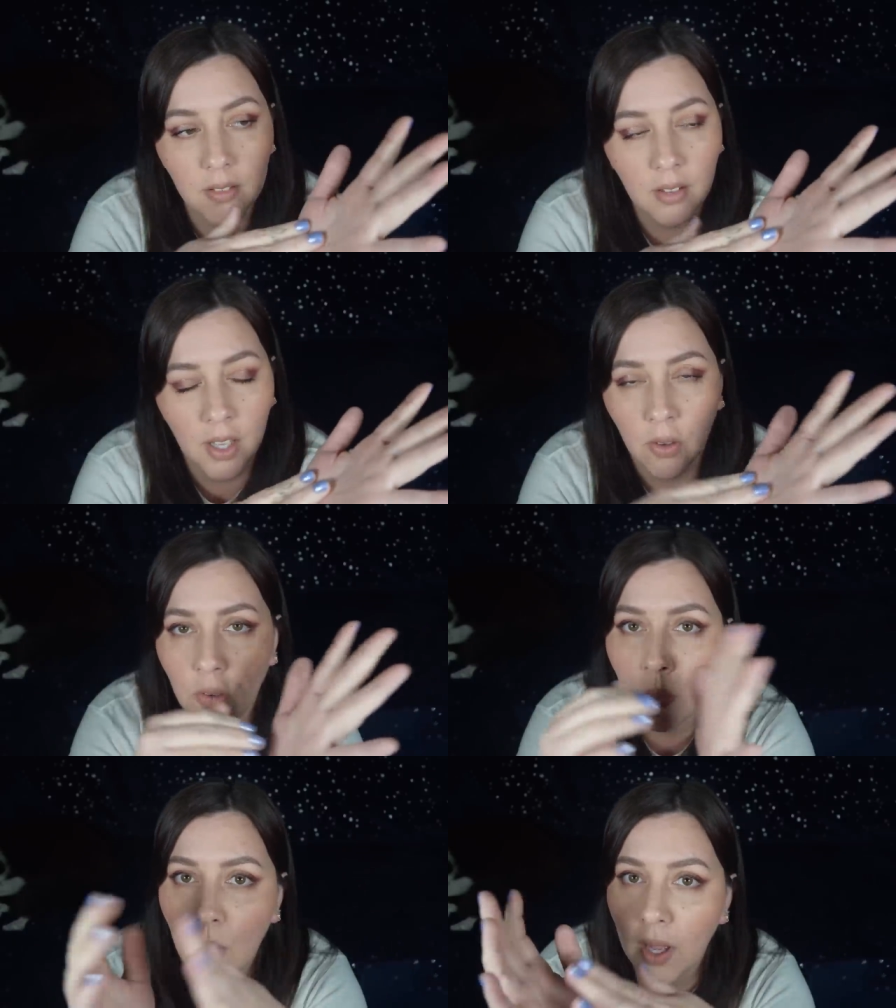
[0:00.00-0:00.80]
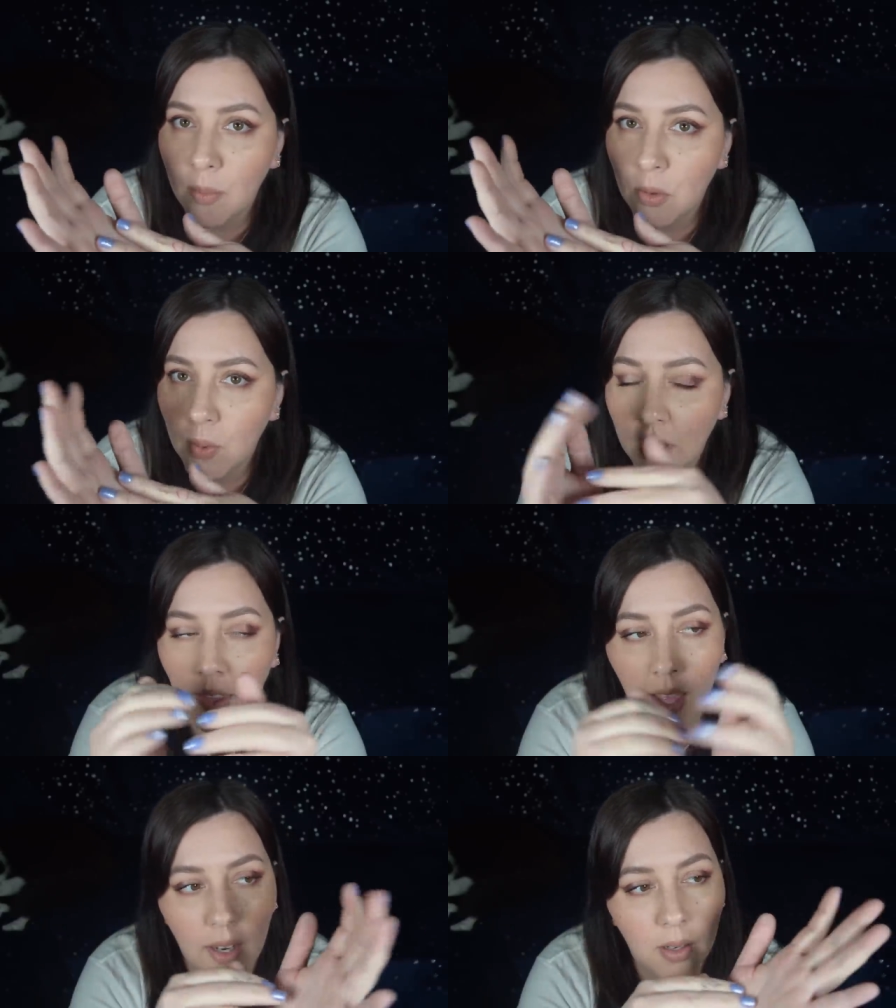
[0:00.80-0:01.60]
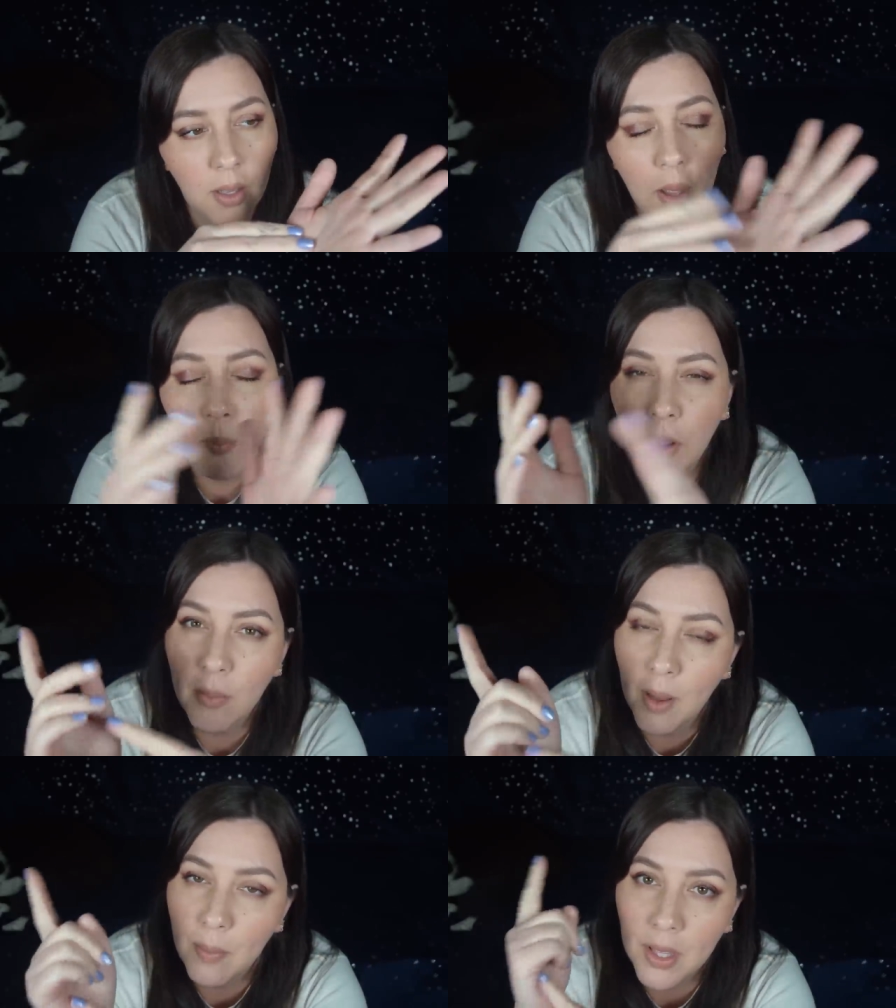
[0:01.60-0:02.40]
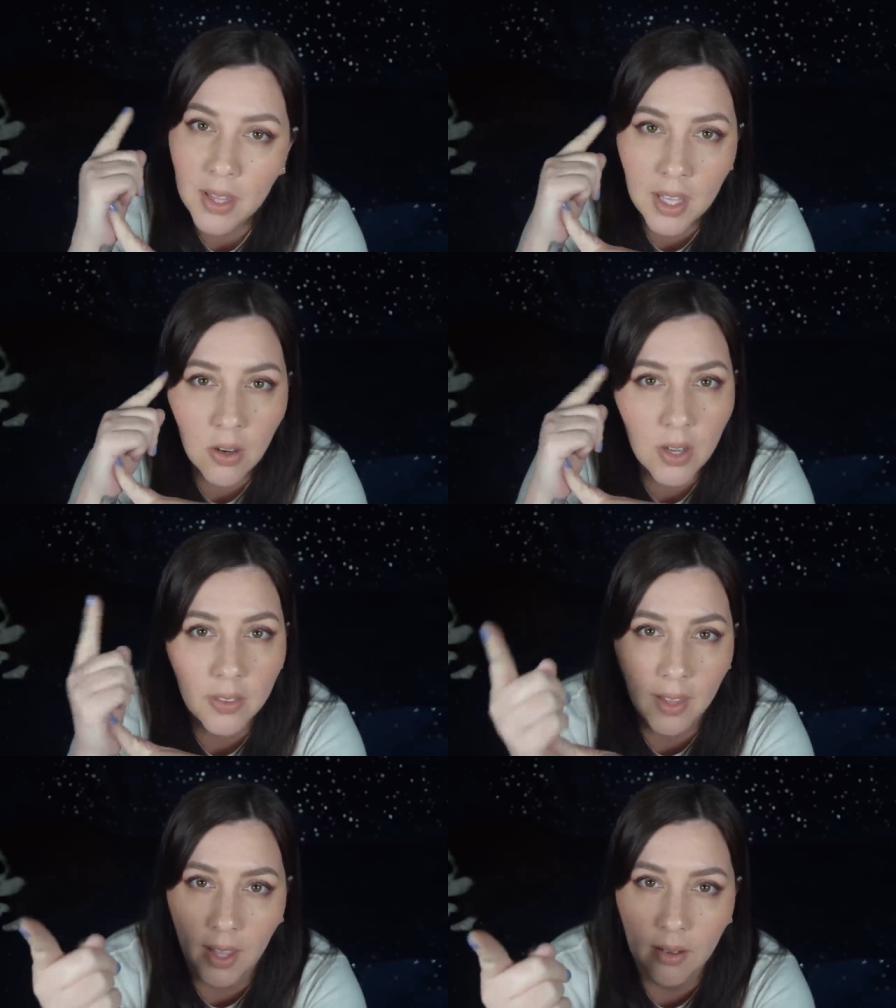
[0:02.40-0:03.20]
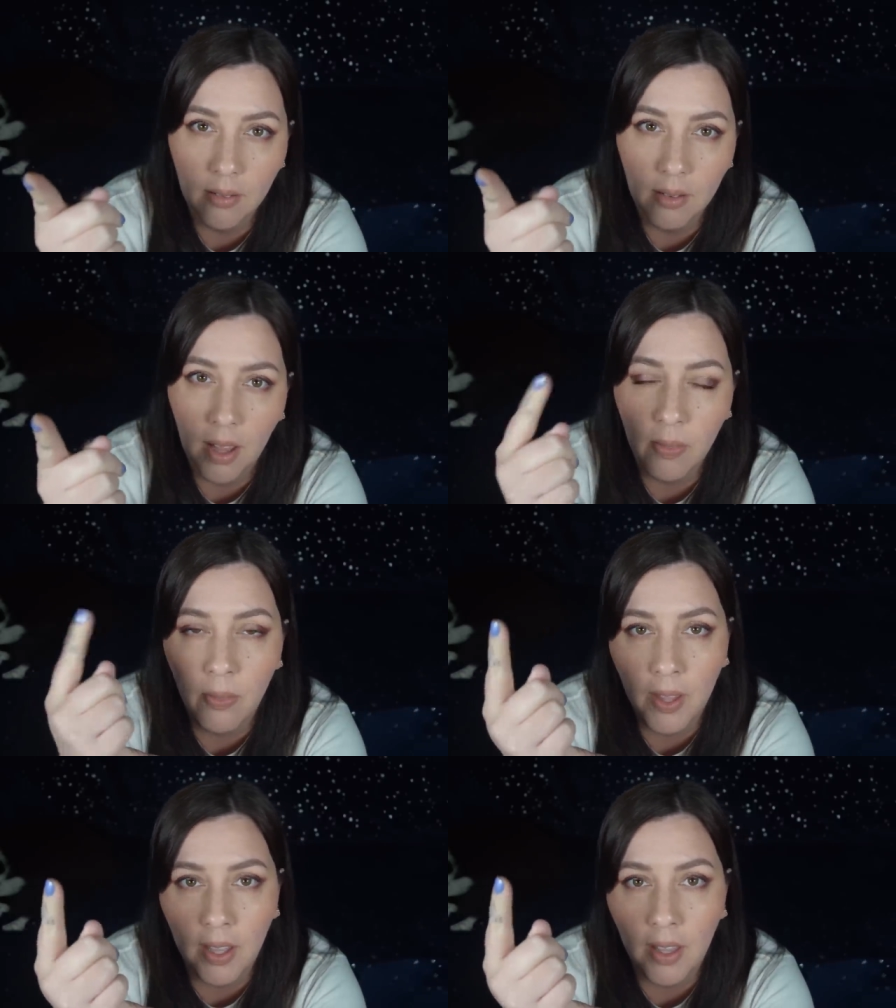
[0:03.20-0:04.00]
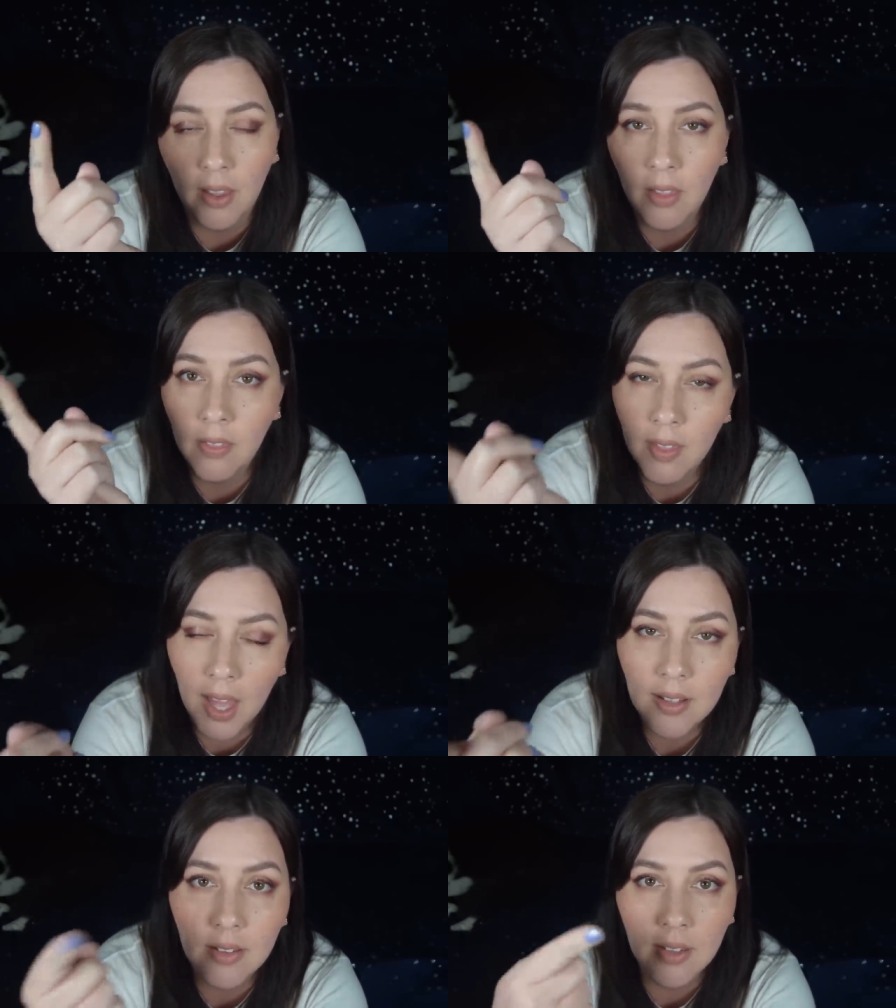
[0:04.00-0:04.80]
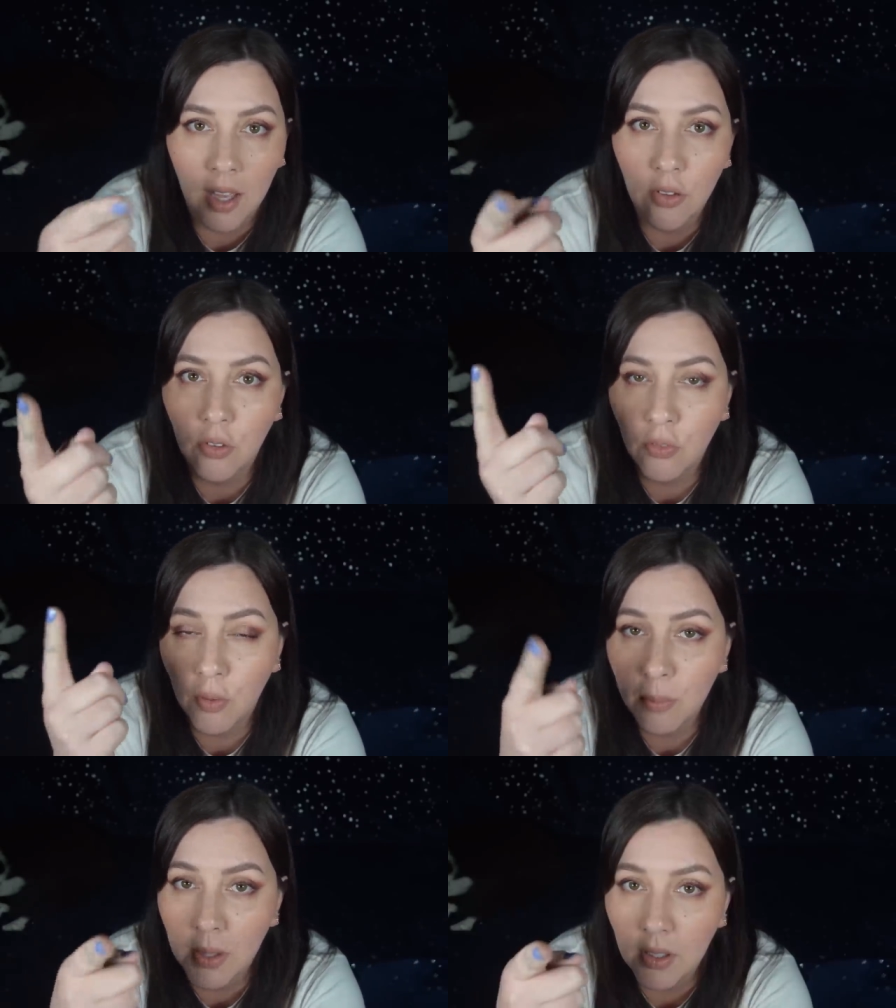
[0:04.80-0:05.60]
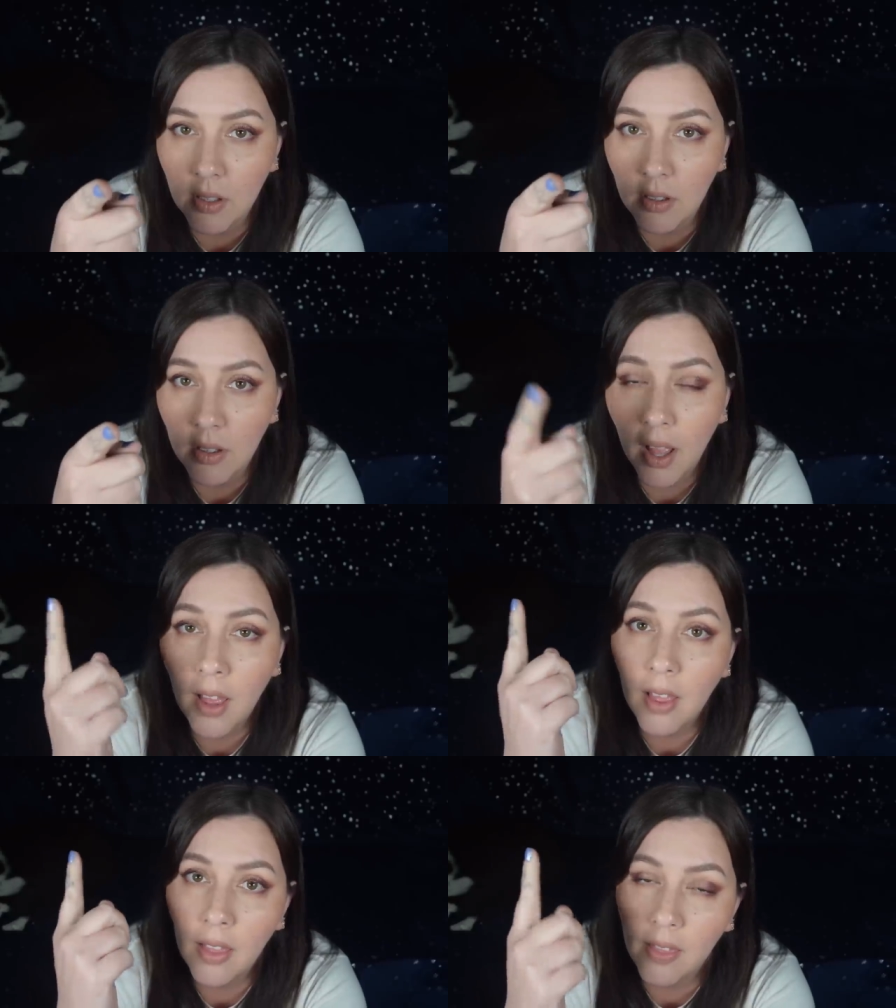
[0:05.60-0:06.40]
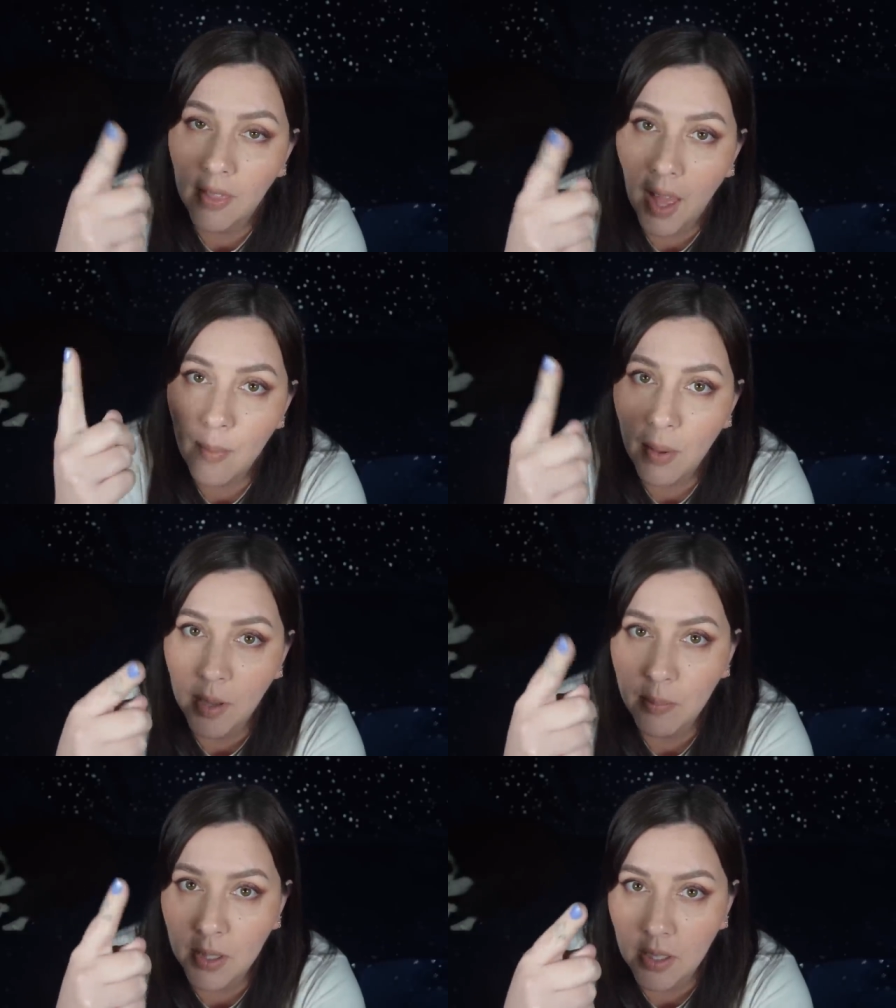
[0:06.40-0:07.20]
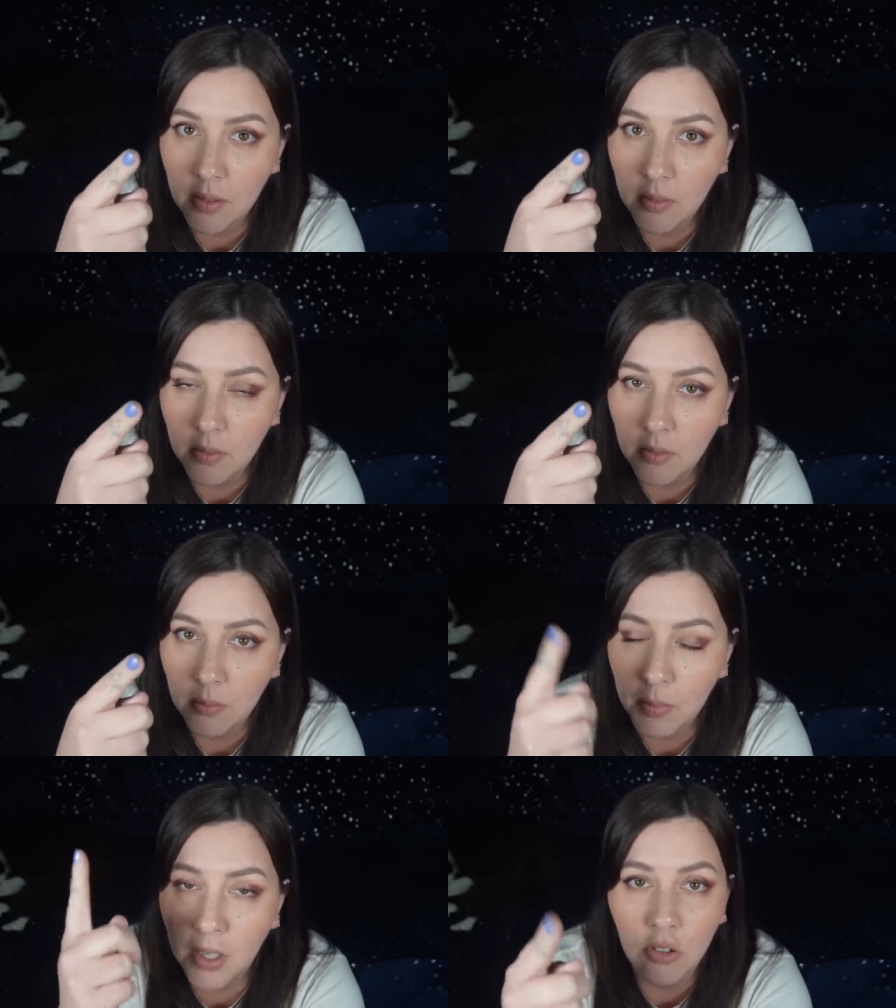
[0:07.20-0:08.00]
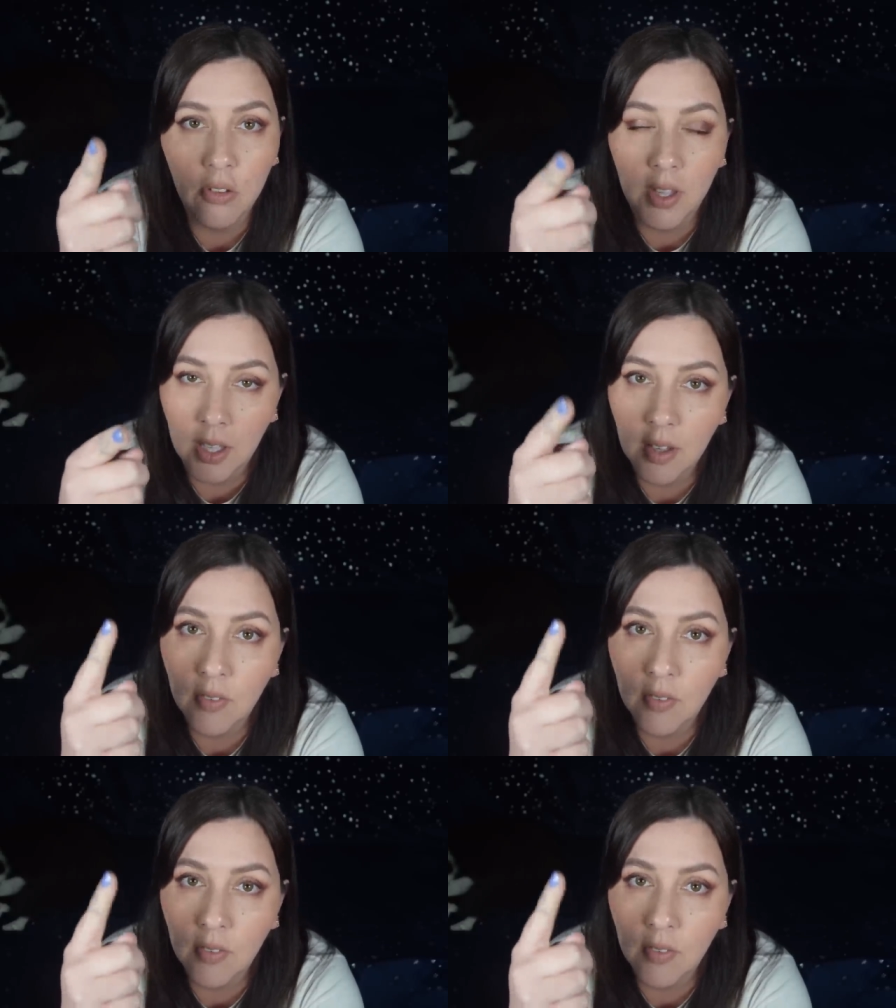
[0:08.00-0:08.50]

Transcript: I don't know why I'm doing that, but you might be hearing that and thinking, that sounds familiar. That might be because you're thinking